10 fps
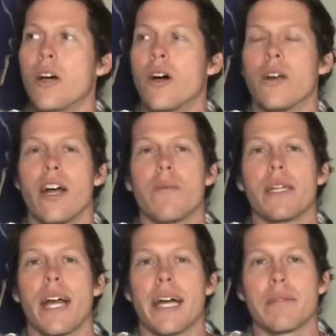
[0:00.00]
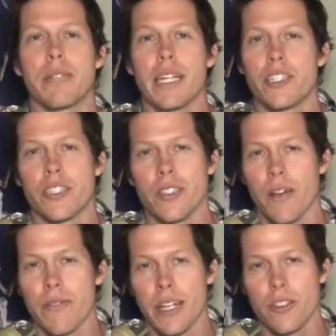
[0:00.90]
or how many adaptations off that